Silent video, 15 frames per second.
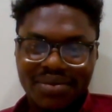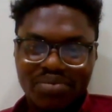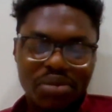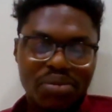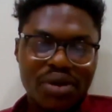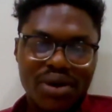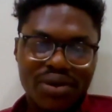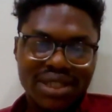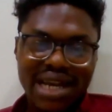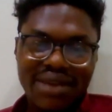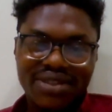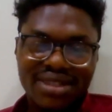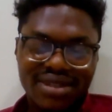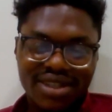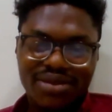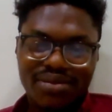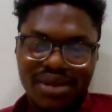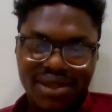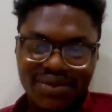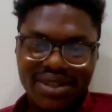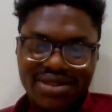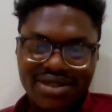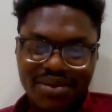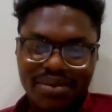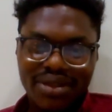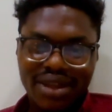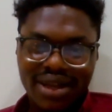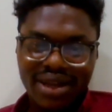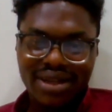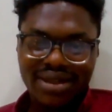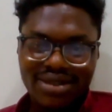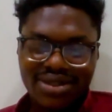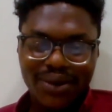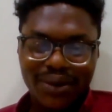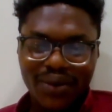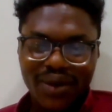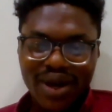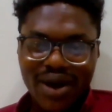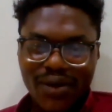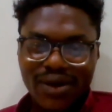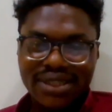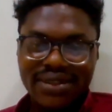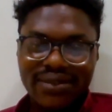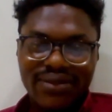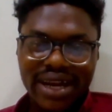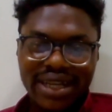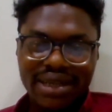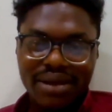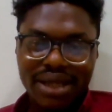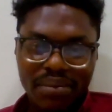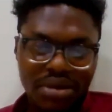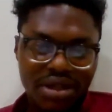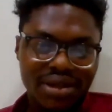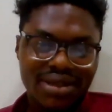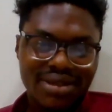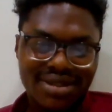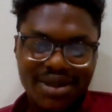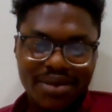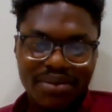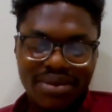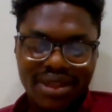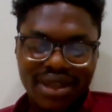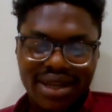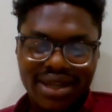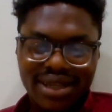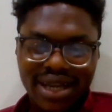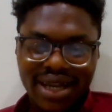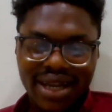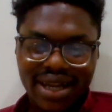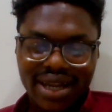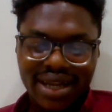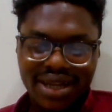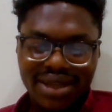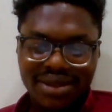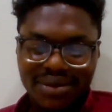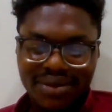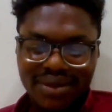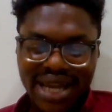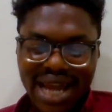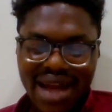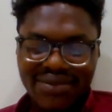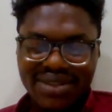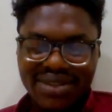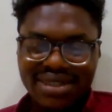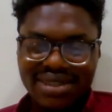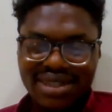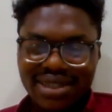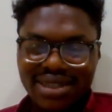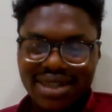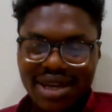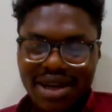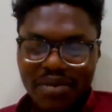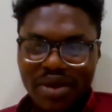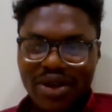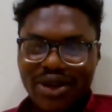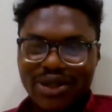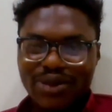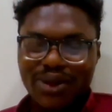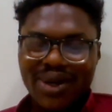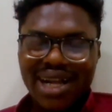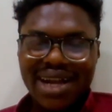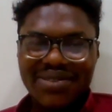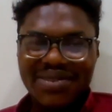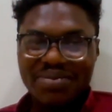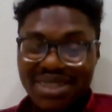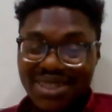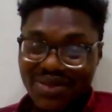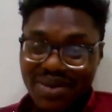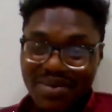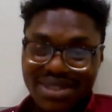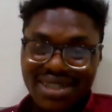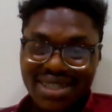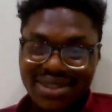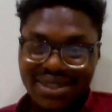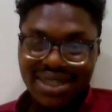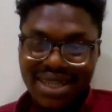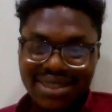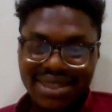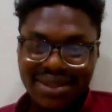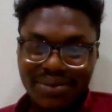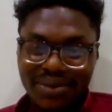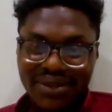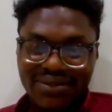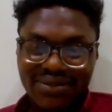people always have this need to believe in something. And so once they find an appeal in something, they have this need because we all have a bit of emptiness in us, and